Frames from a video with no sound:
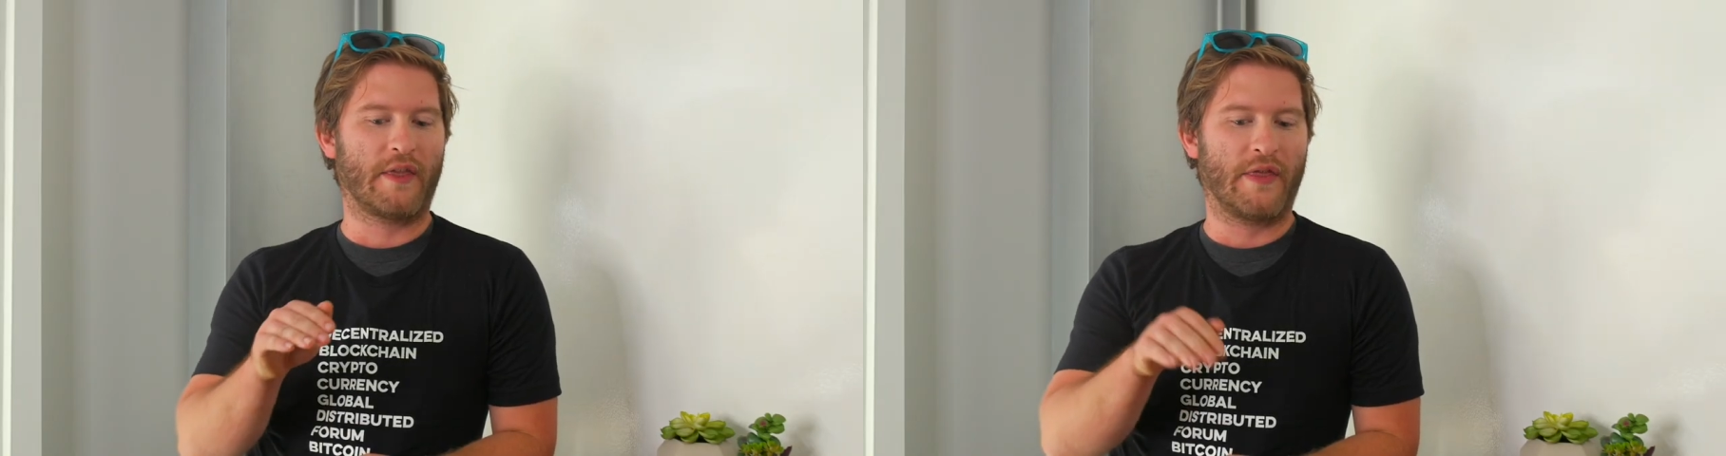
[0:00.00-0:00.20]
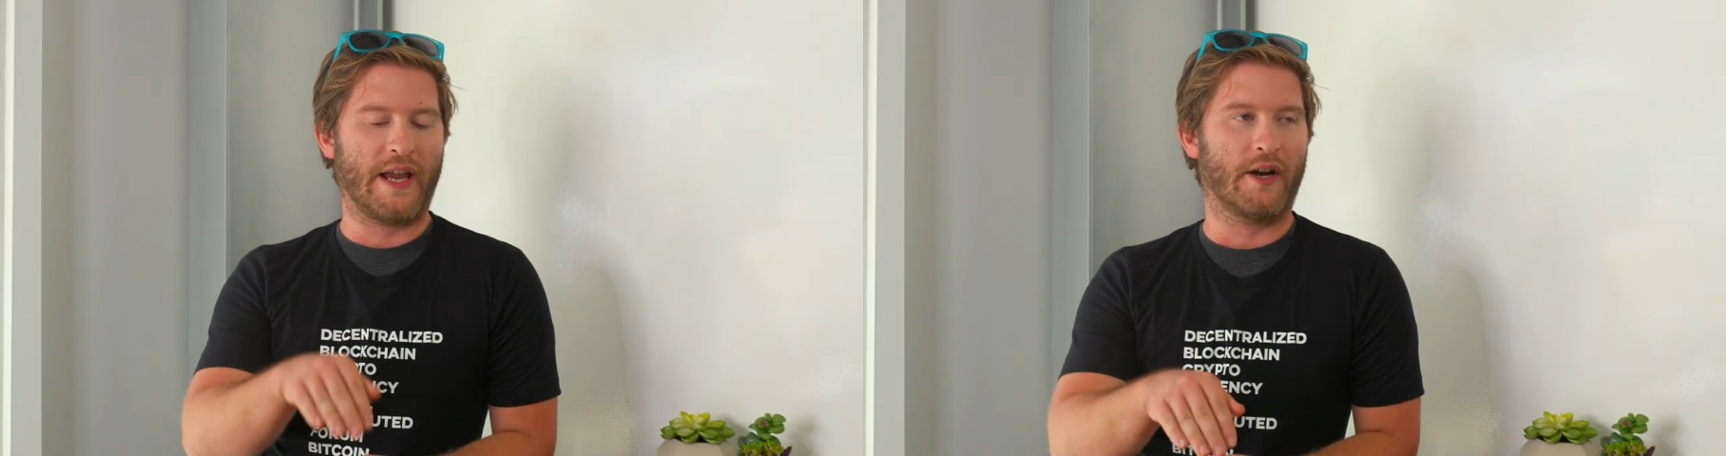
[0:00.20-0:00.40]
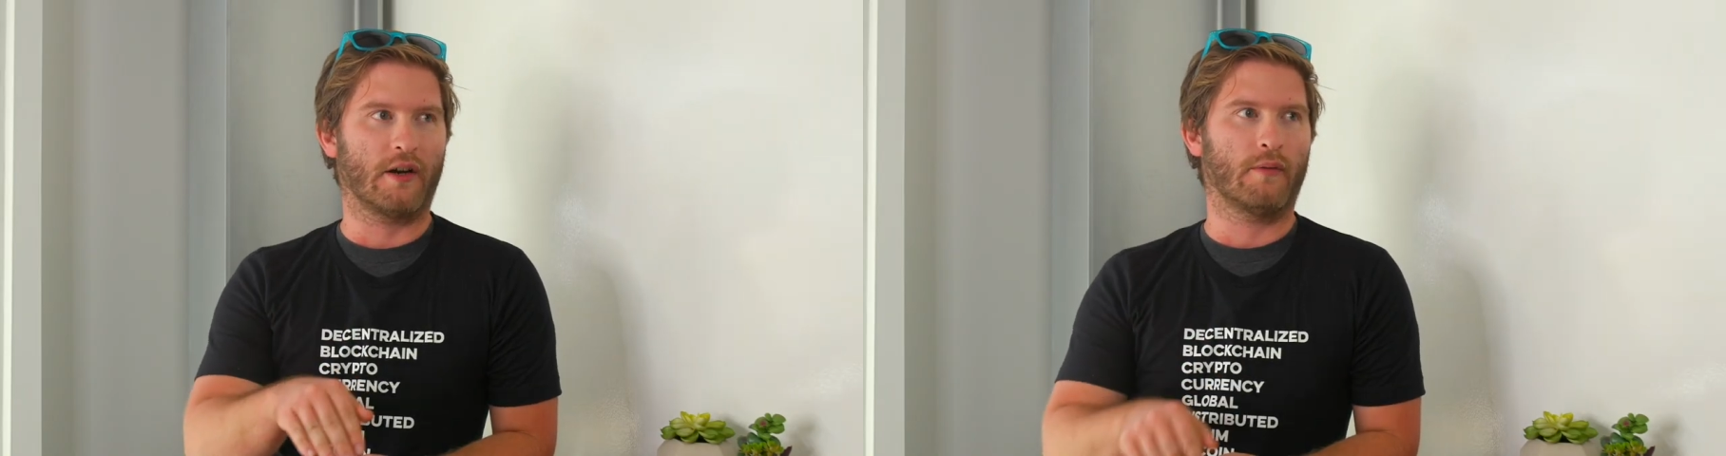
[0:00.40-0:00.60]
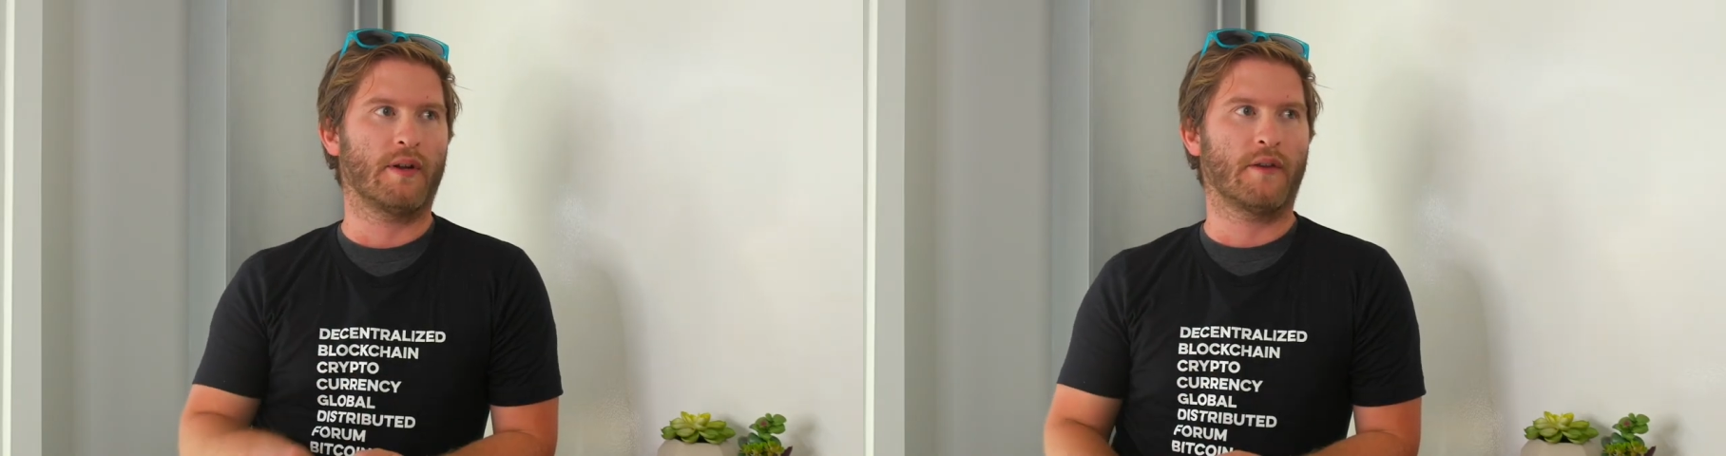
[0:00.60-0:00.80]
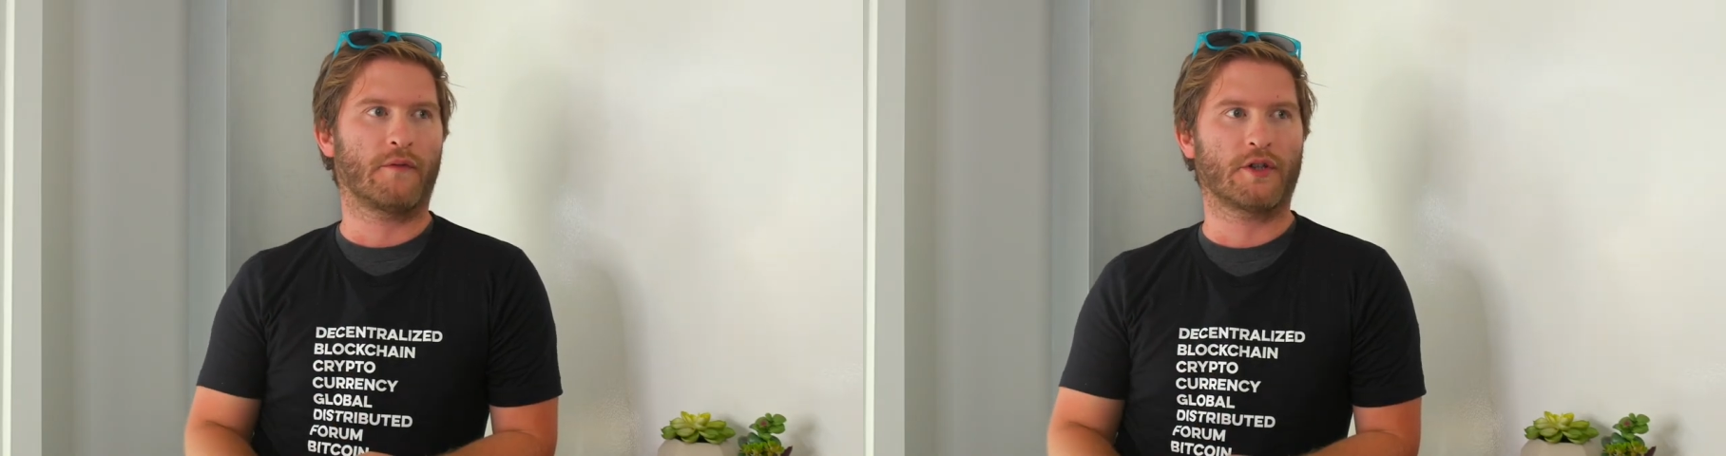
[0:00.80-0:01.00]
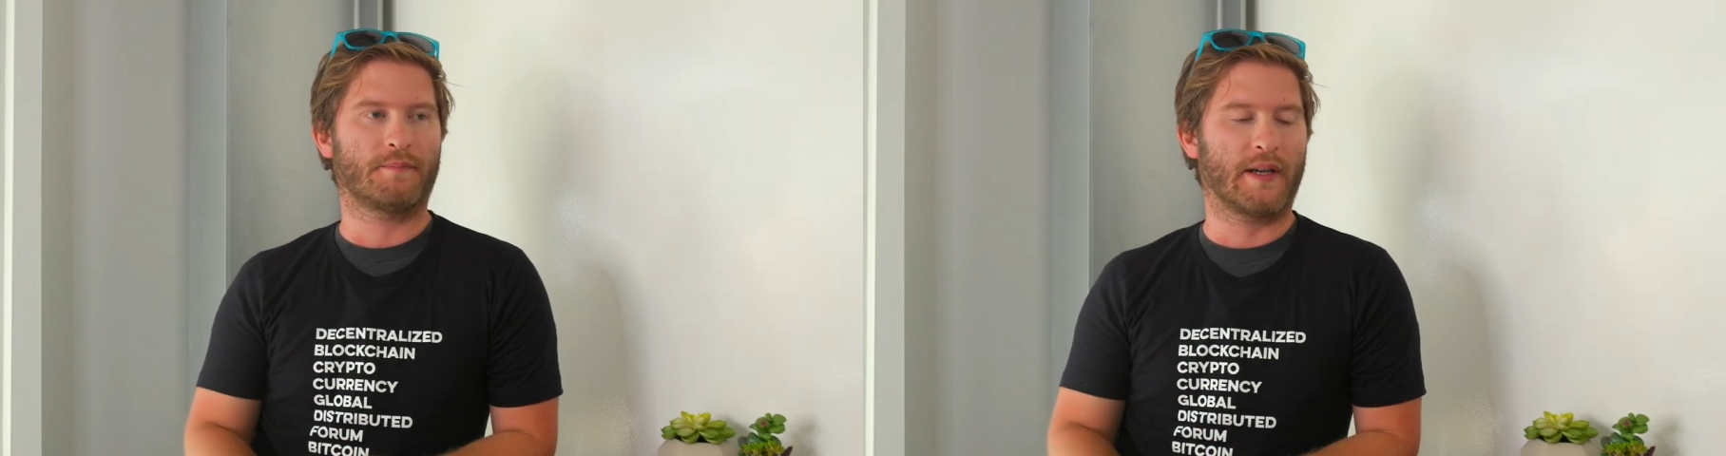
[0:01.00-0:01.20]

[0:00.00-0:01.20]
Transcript: there when the first